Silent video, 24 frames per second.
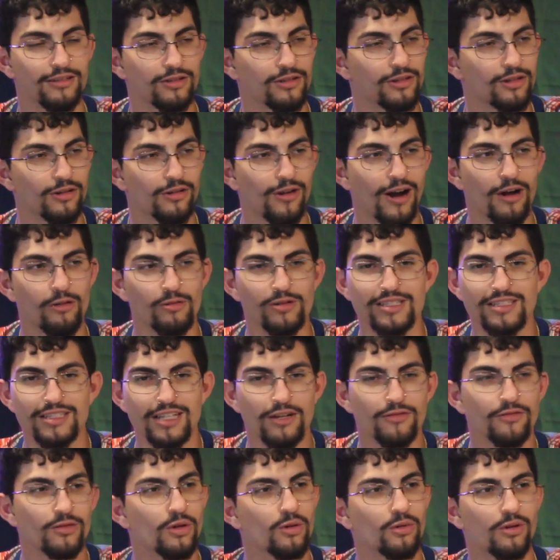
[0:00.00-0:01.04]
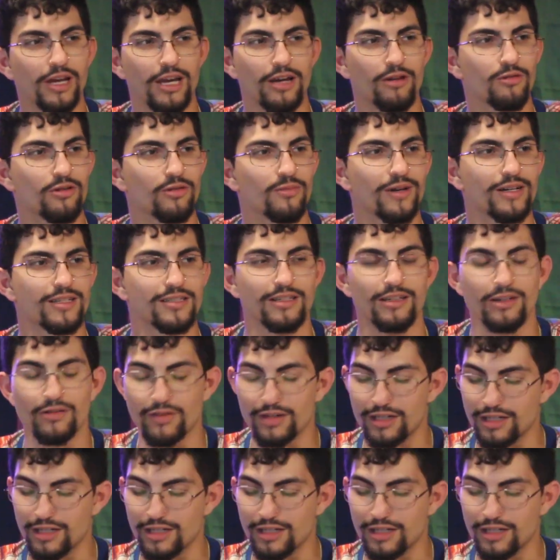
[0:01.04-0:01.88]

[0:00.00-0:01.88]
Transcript: I was never okay with myself.